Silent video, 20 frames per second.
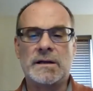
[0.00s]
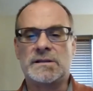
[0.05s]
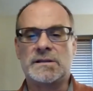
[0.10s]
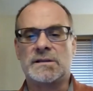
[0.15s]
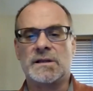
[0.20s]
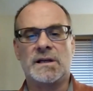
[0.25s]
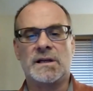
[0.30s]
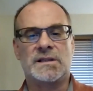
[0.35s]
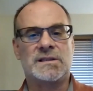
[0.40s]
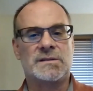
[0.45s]

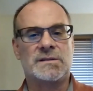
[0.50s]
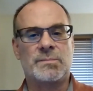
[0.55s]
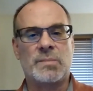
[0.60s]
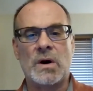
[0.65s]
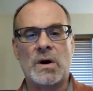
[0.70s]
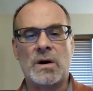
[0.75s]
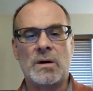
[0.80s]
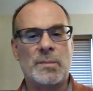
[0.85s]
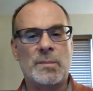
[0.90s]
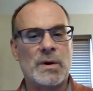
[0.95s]
It's
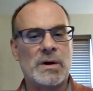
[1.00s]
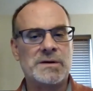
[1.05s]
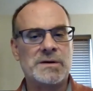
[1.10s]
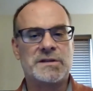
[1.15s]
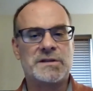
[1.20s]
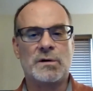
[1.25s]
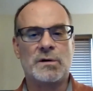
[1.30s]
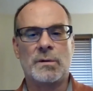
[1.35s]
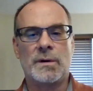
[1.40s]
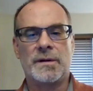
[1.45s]
part and
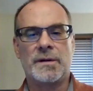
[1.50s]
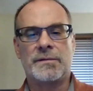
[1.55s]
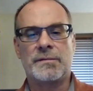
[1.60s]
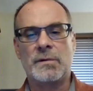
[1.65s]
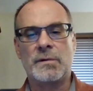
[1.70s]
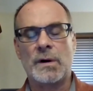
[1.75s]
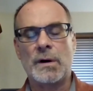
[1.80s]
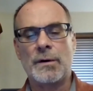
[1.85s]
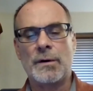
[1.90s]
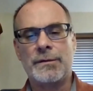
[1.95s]
parcel with
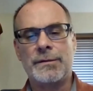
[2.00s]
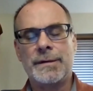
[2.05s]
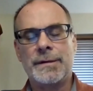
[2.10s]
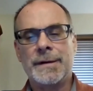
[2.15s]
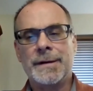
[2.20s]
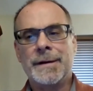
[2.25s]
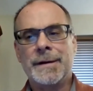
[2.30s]
growth.